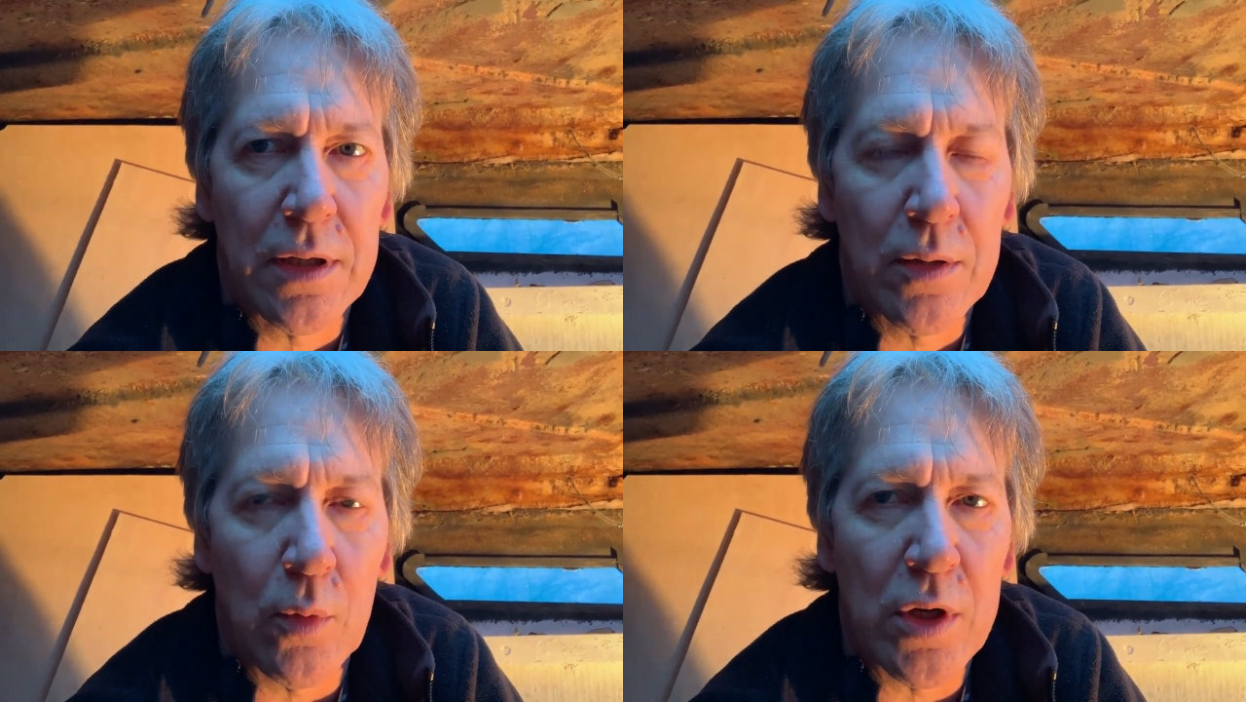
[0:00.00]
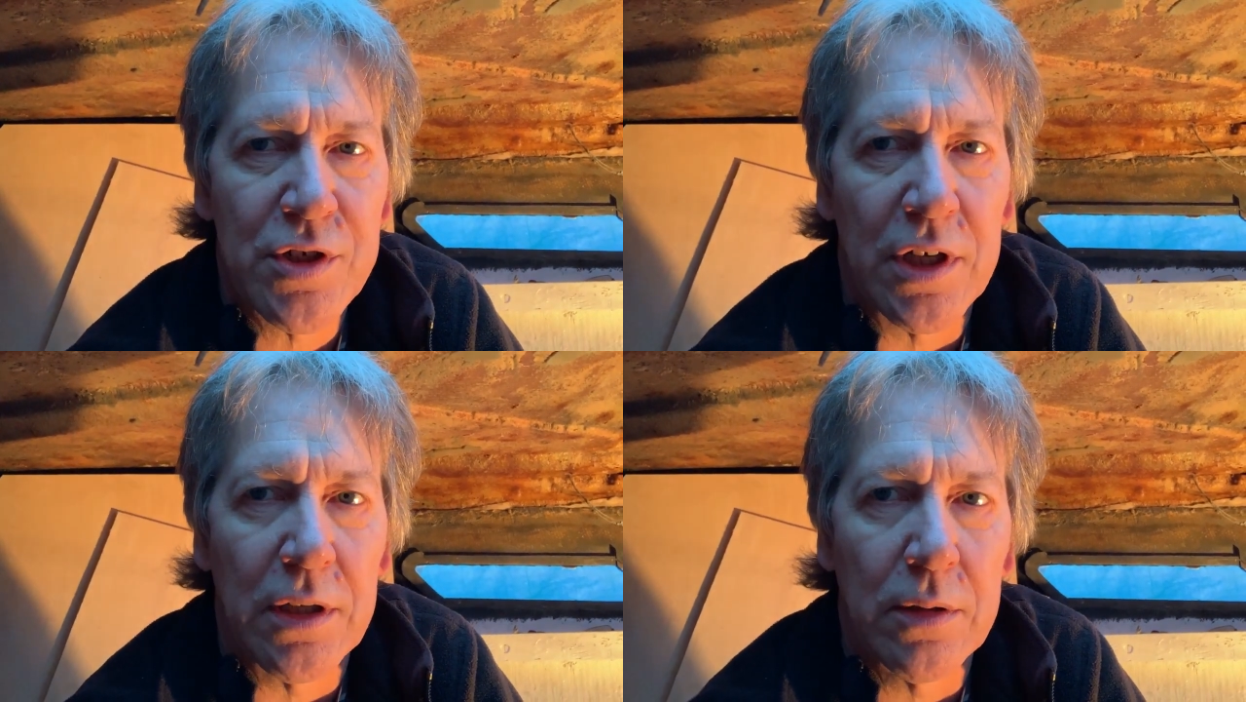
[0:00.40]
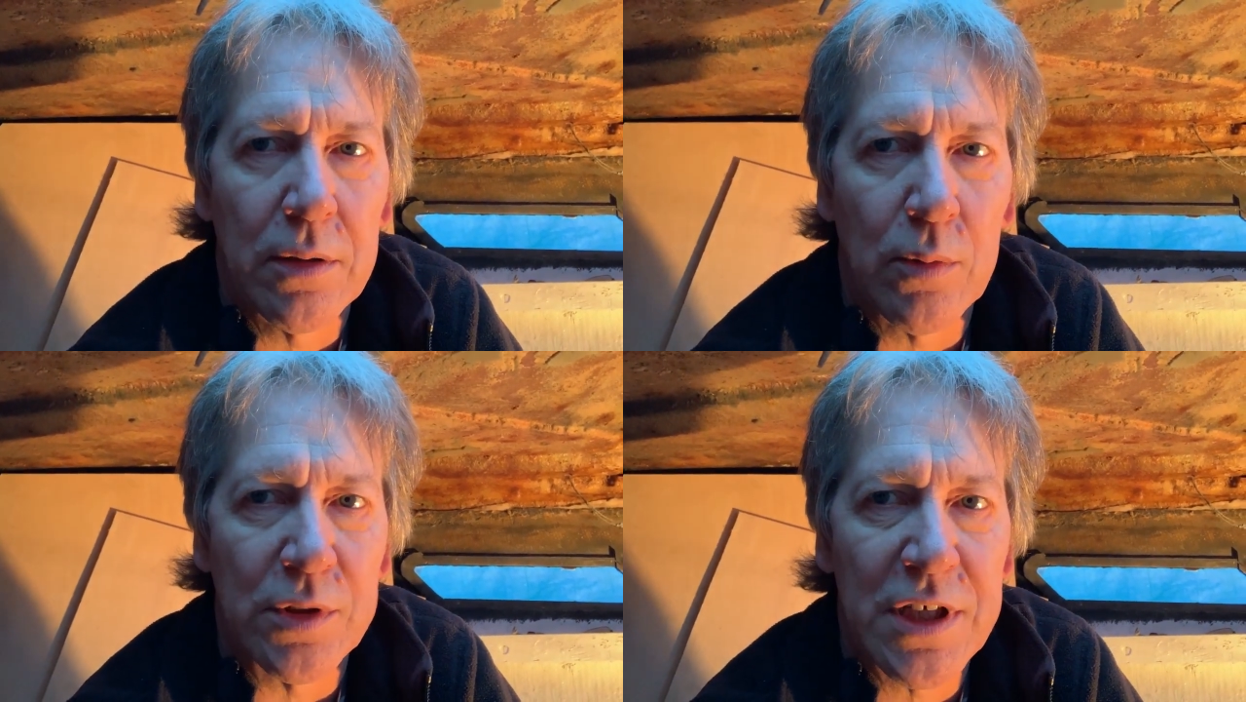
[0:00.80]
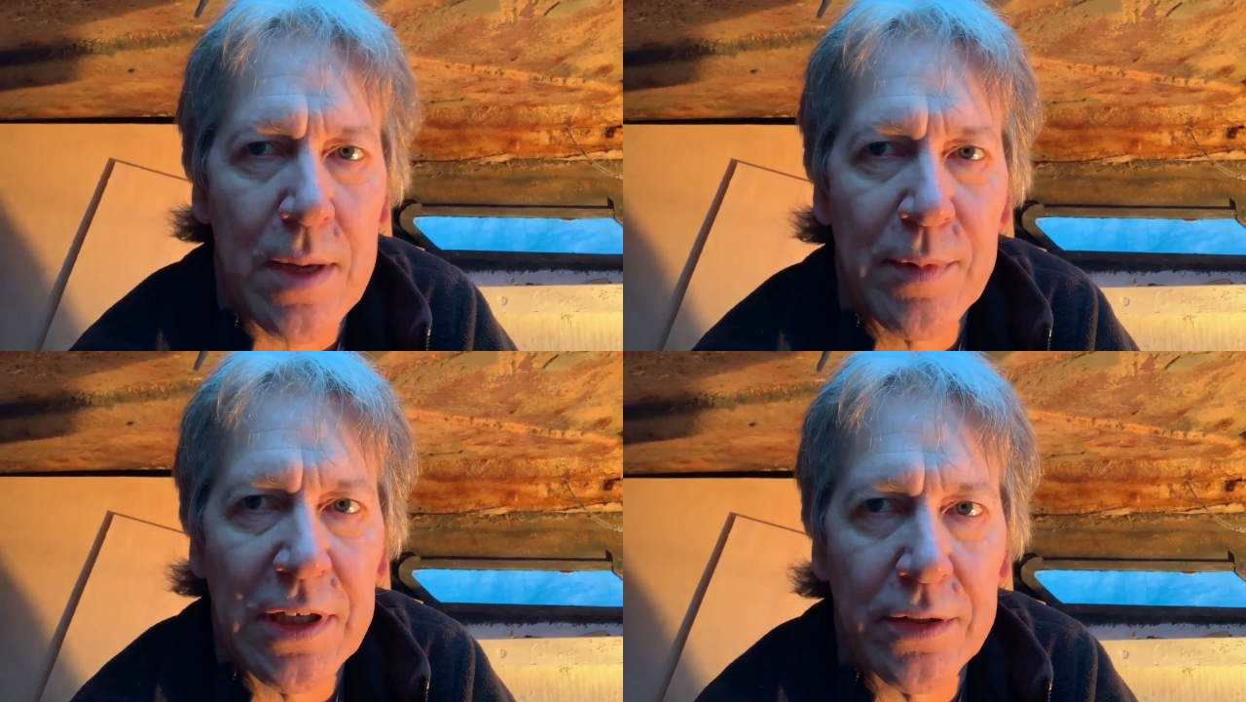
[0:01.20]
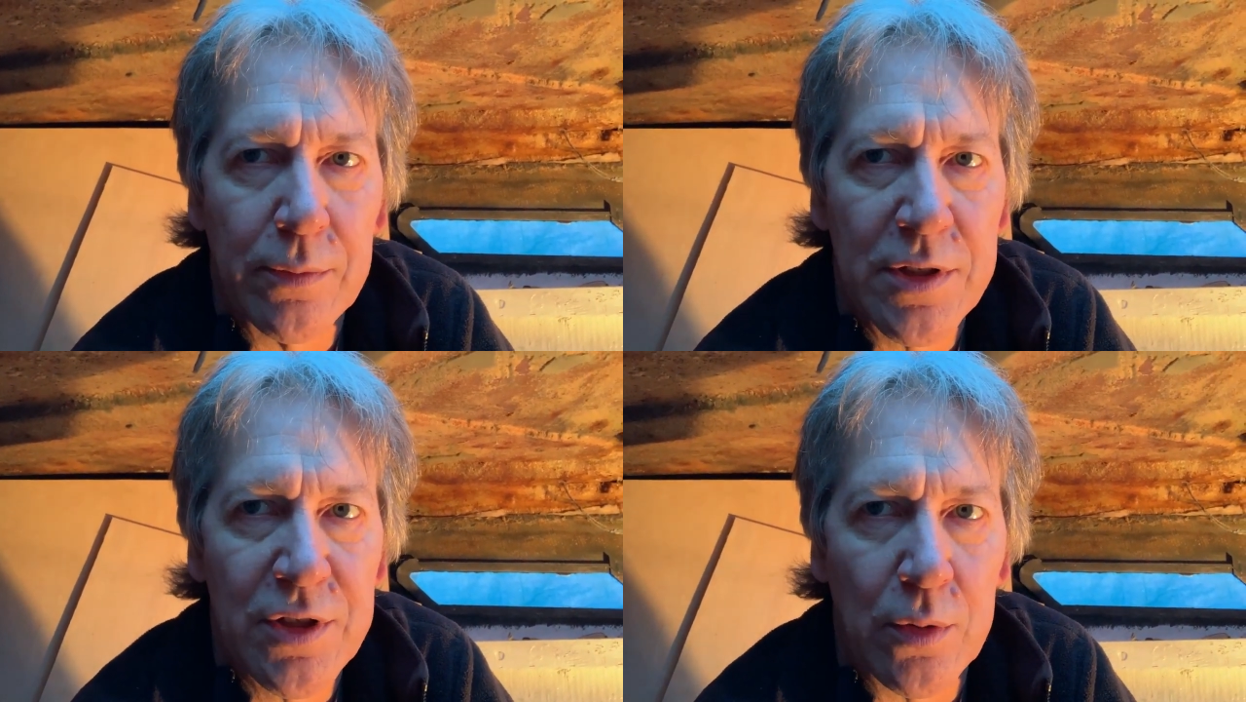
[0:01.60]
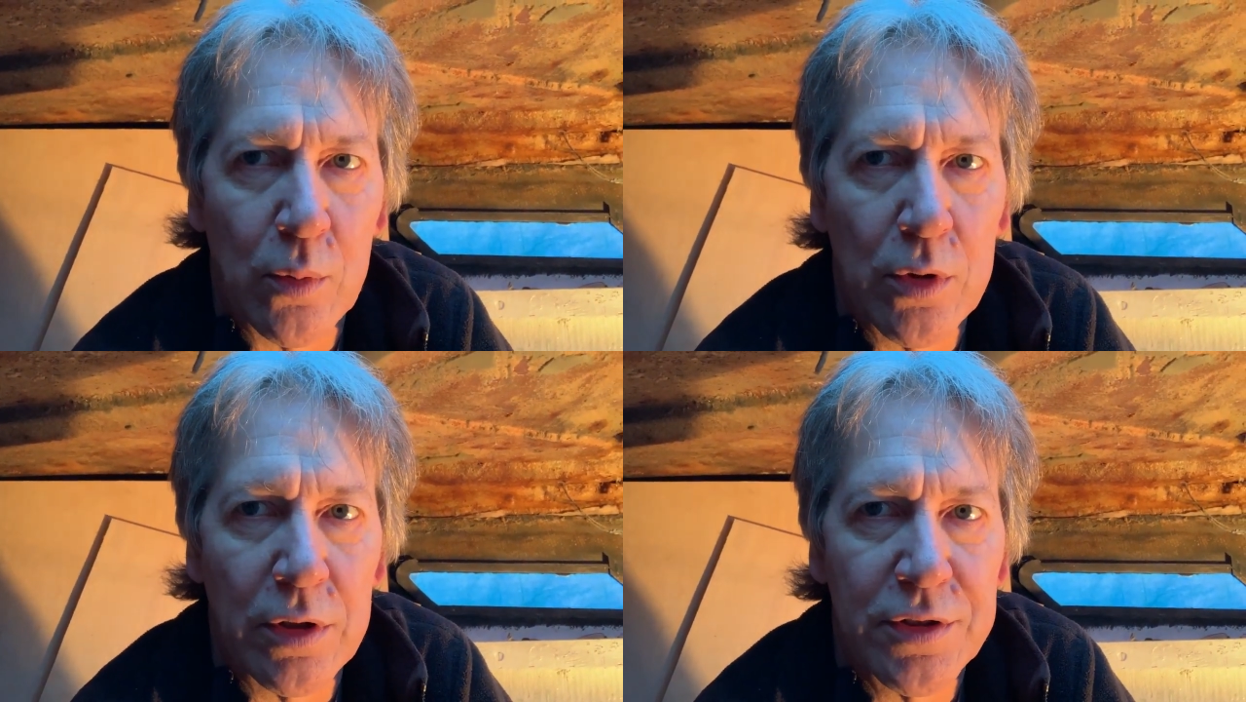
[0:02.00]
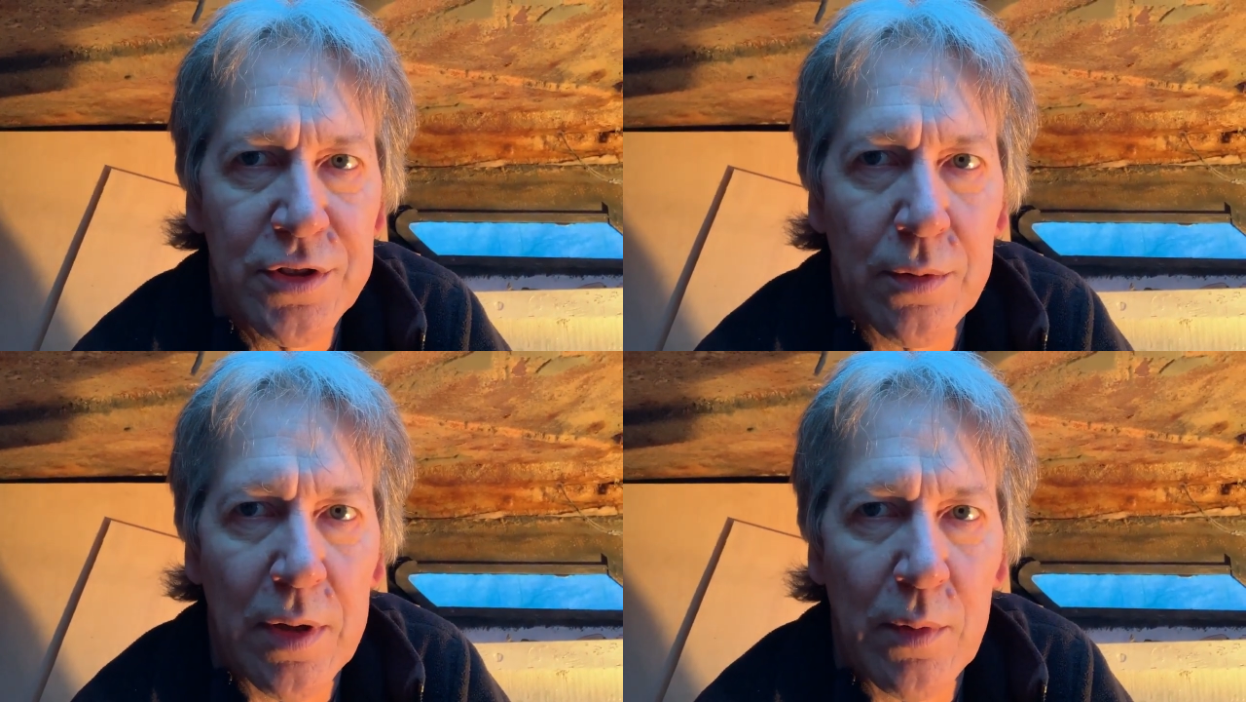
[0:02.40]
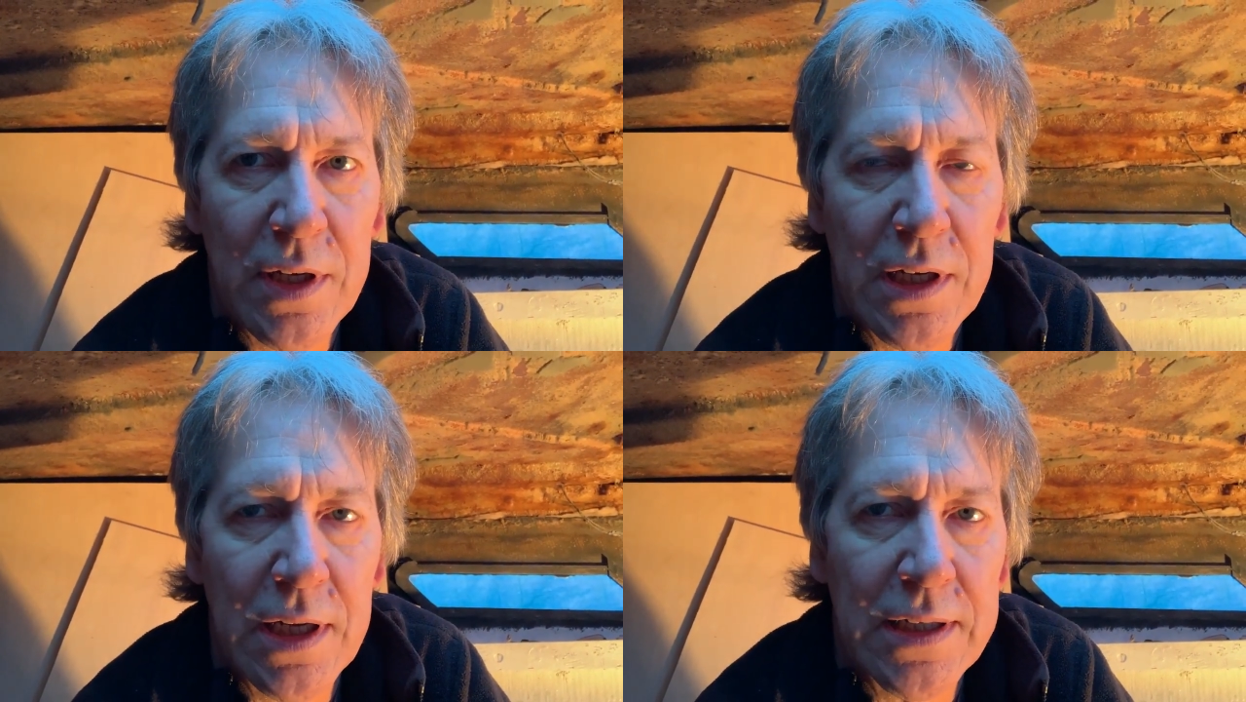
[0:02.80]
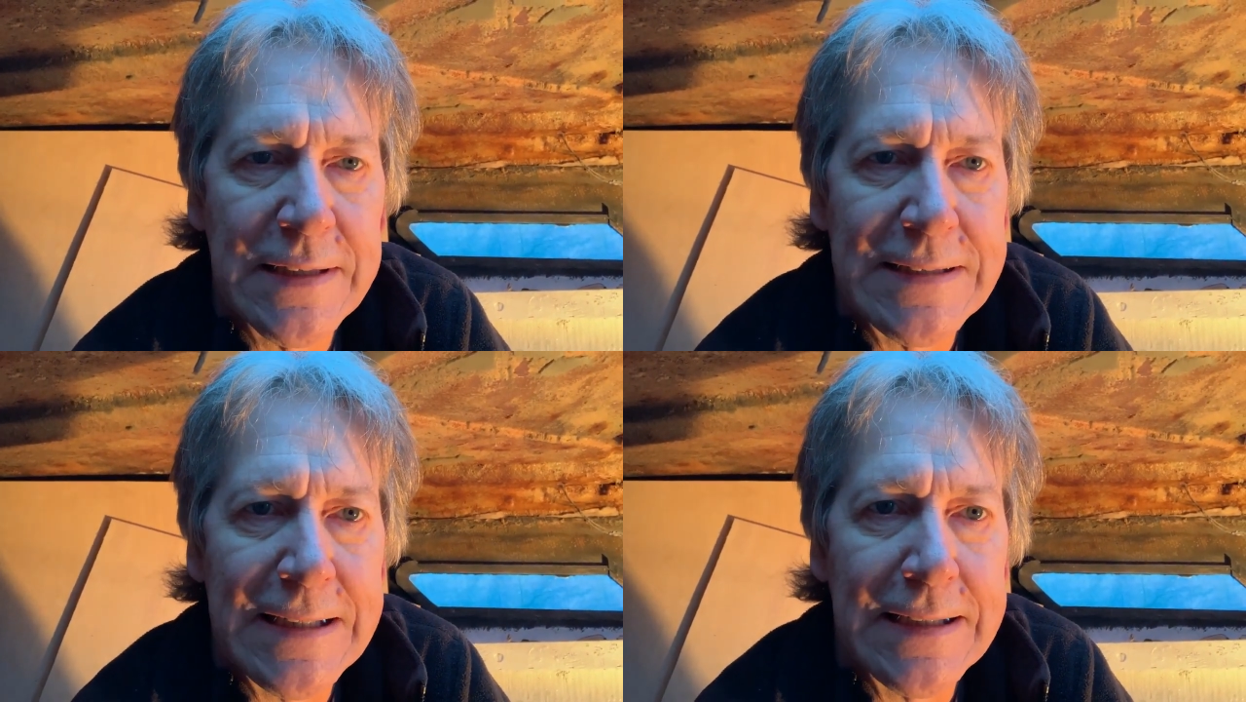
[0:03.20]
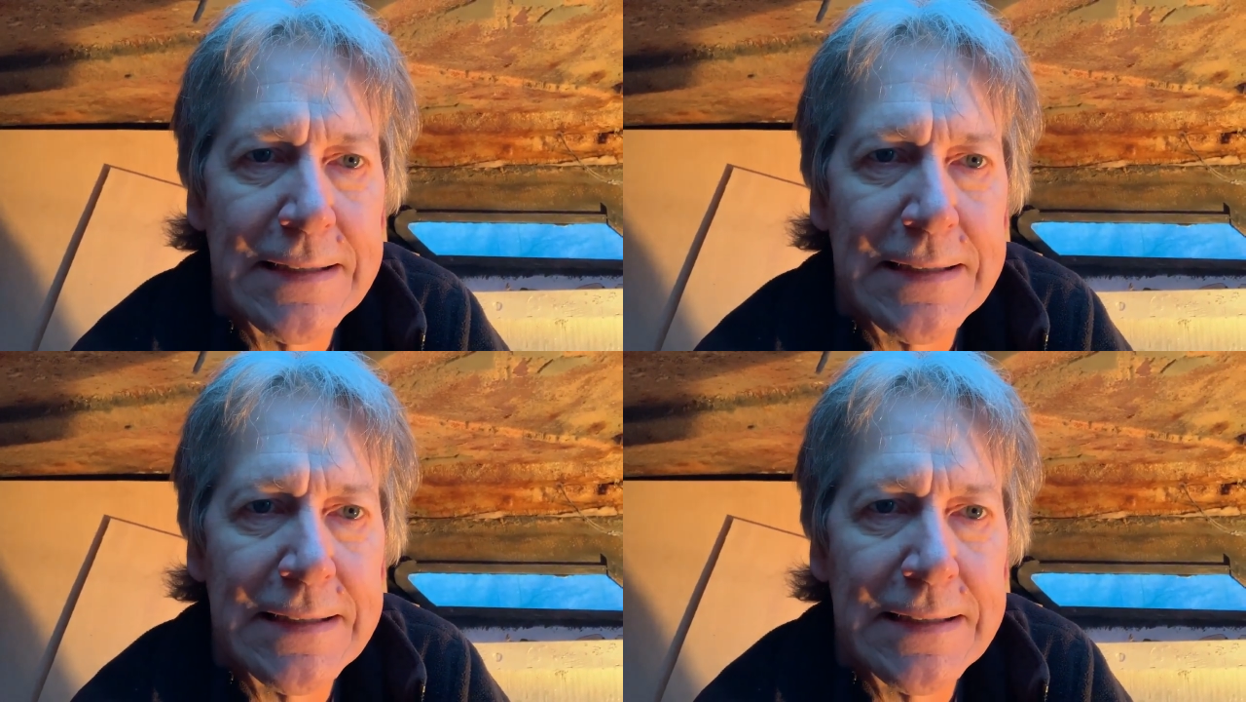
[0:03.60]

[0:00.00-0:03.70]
watching what's happening in the rest of the world, so I went and